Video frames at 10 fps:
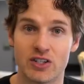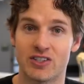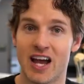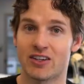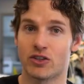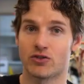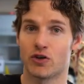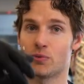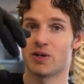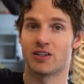stack those
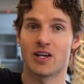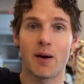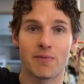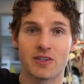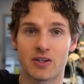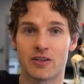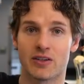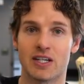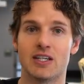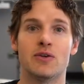vertebrae on top of each other
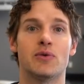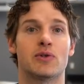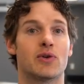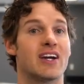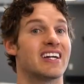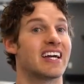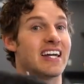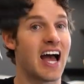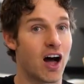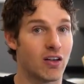again, it would create a
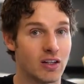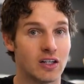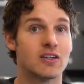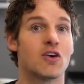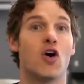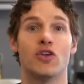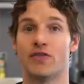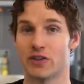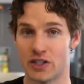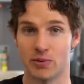canal called the
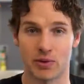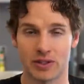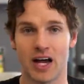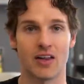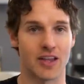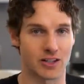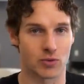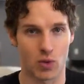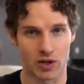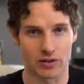vertebral canal, and
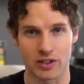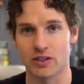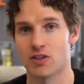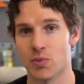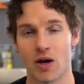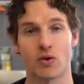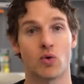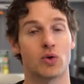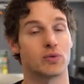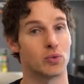that's where the spinal
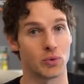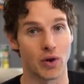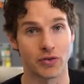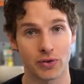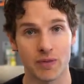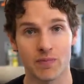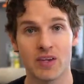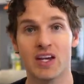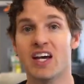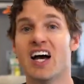cord will run through.
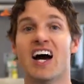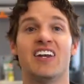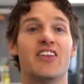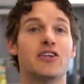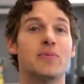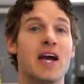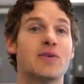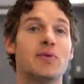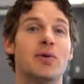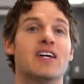Another demand
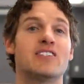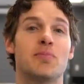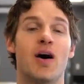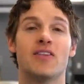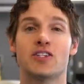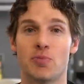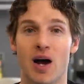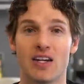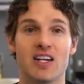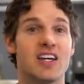we place upon the
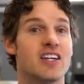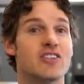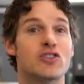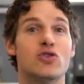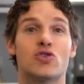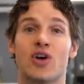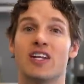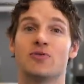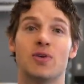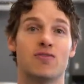spine is to
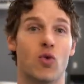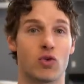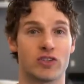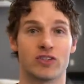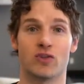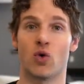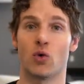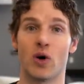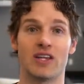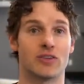transmit forces or
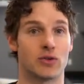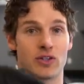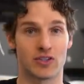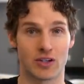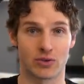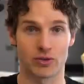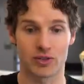weight through the central